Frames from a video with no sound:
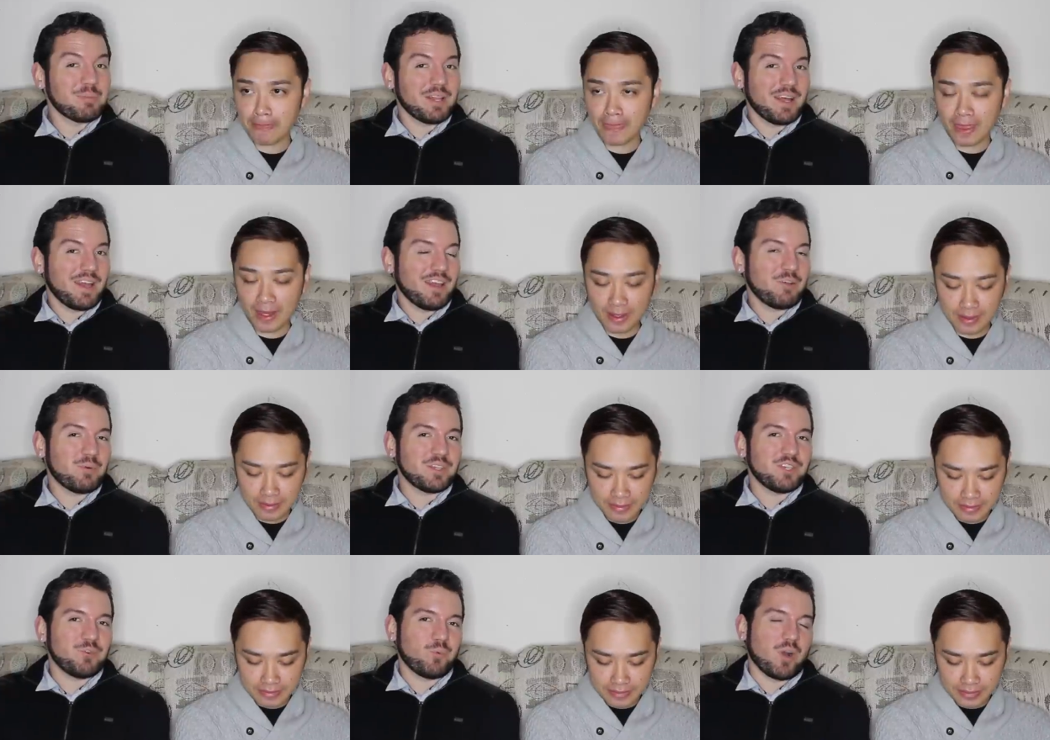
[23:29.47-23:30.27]
Speaker 1: play
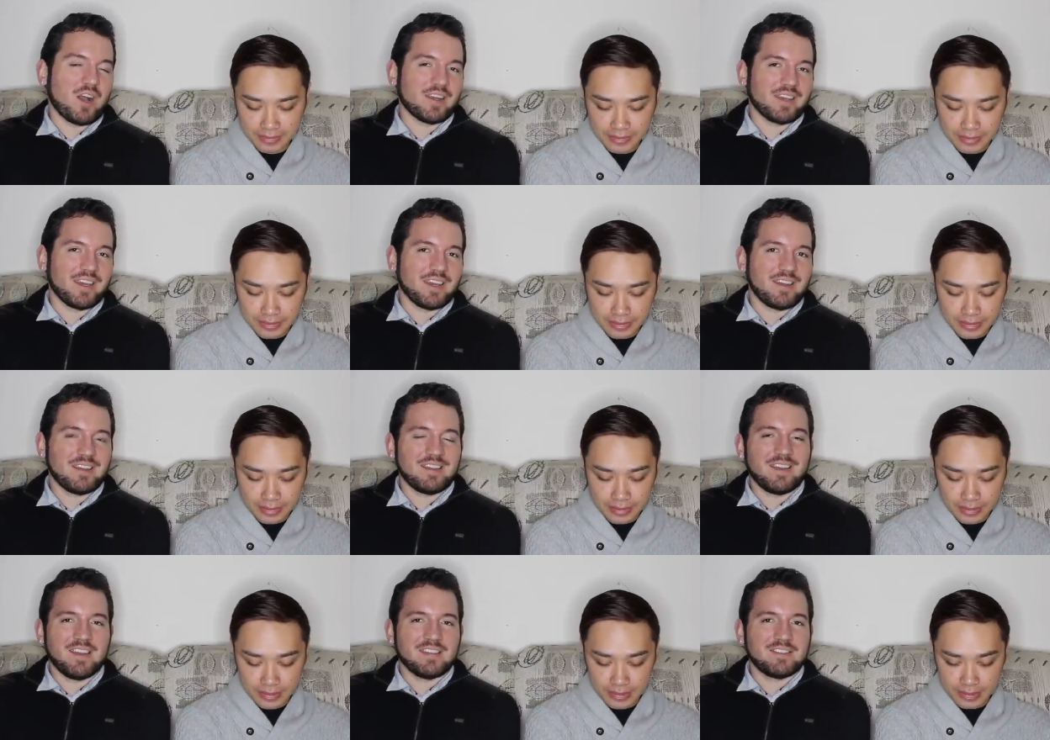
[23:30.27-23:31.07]
when you walk
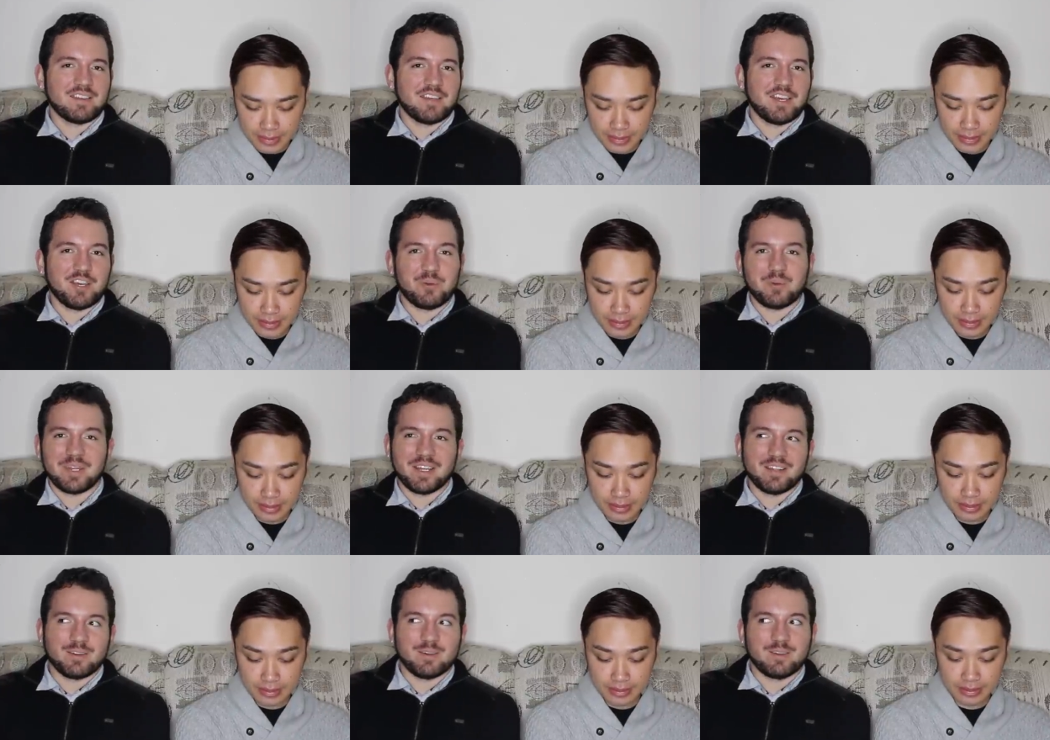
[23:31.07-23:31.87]
in is a cute
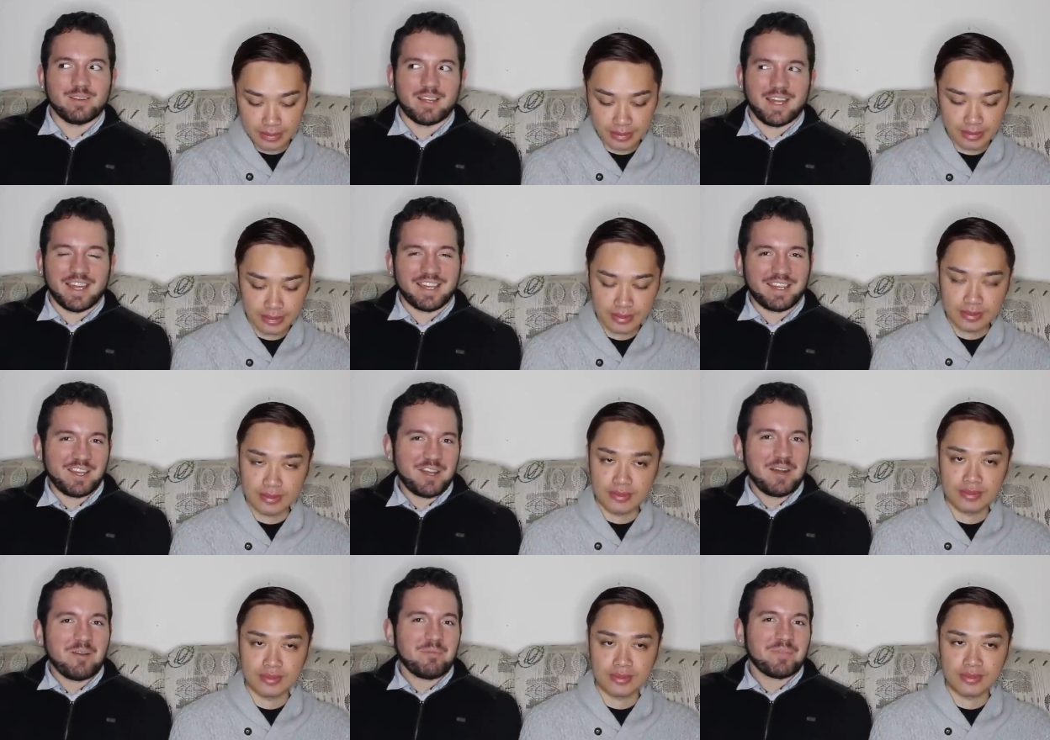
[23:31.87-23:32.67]
little like
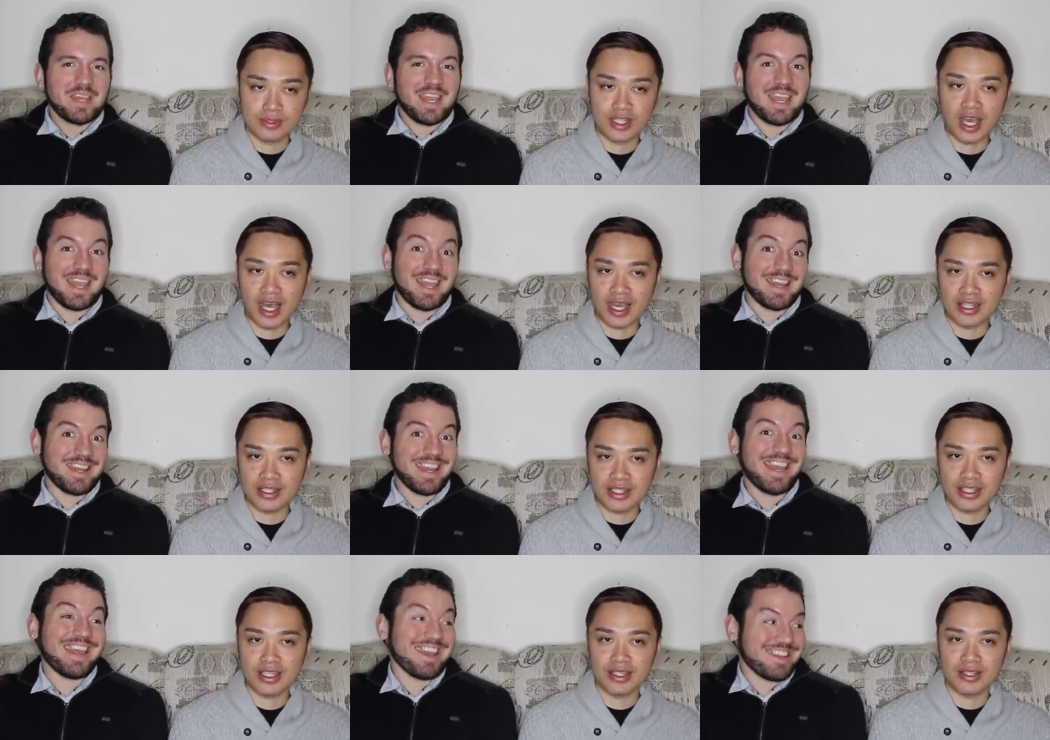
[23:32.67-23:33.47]

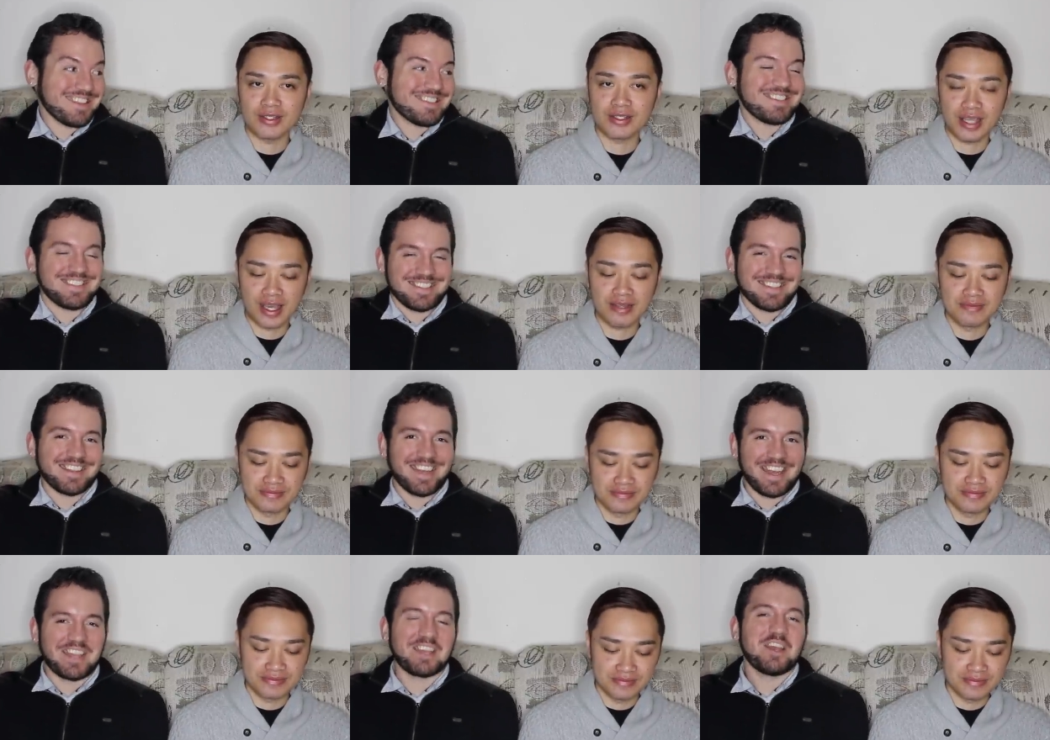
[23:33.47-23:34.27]
not yeah. to
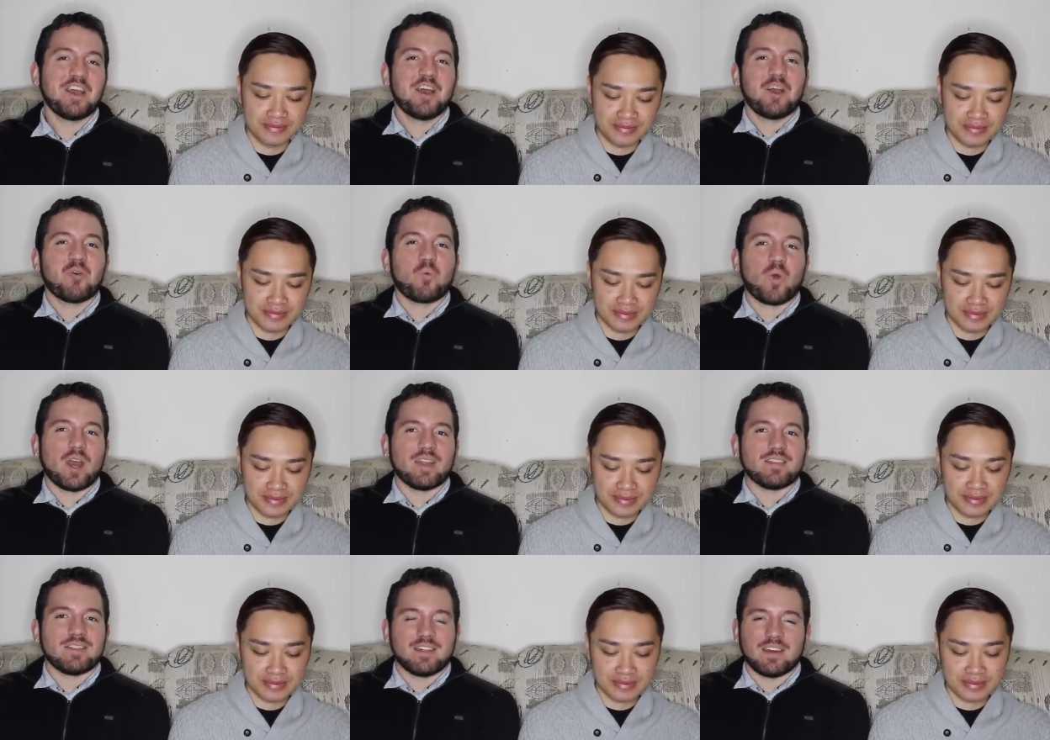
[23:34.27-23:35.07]
like
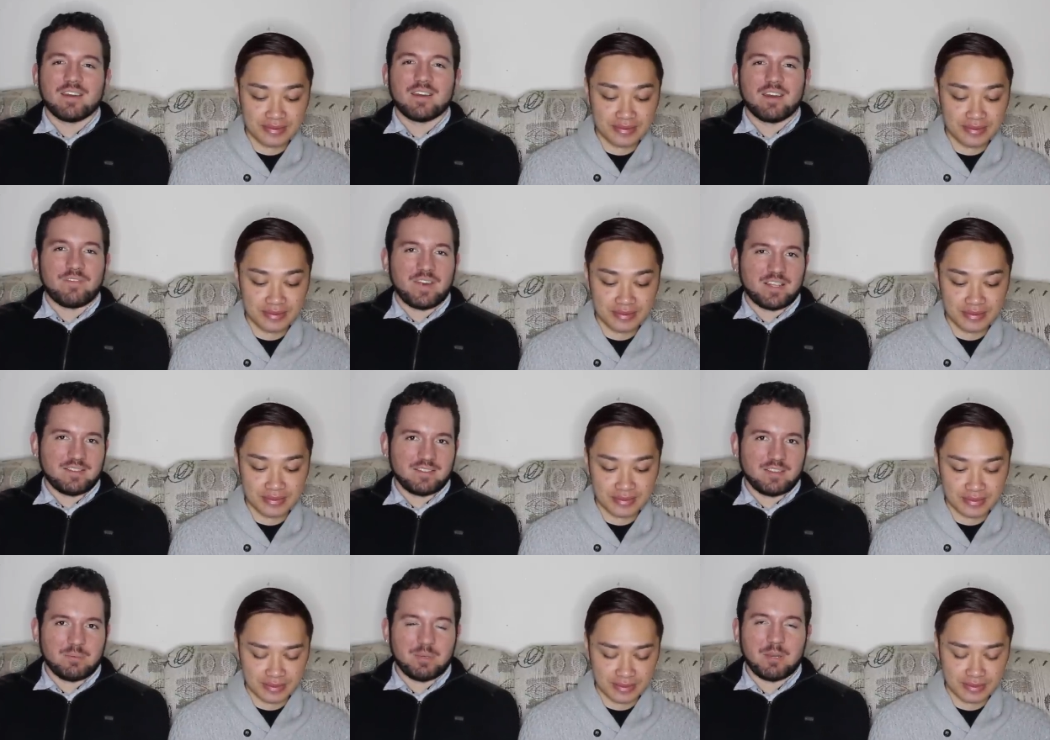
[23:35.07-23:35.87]
what the event is
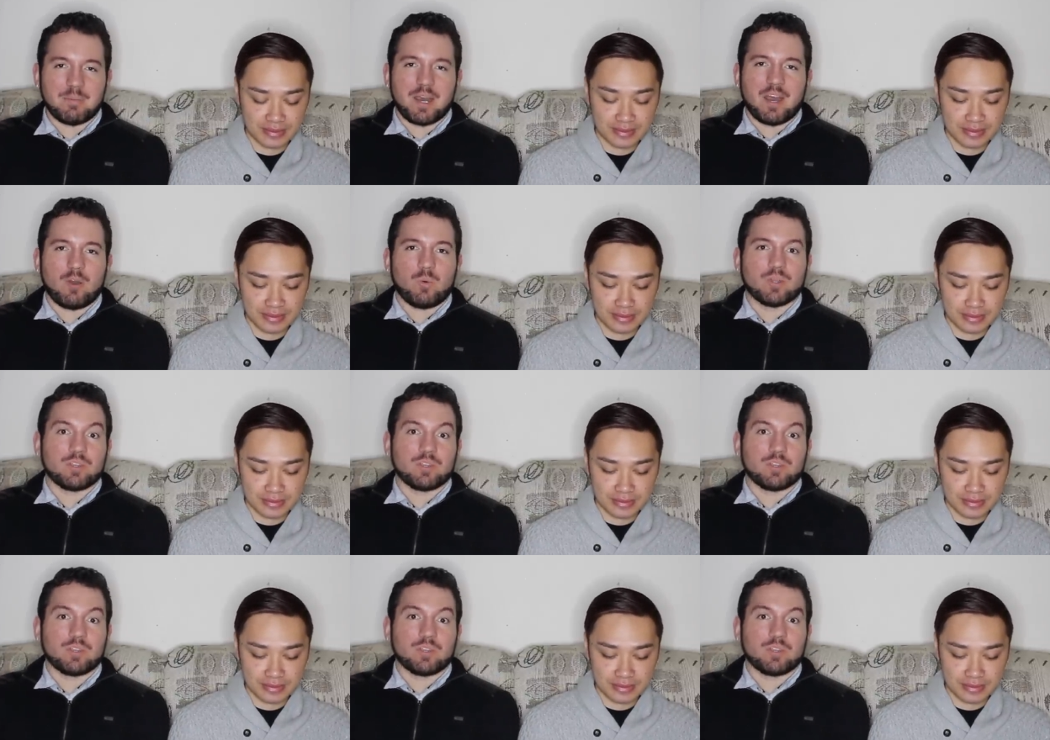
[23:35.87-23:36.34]
going to be about,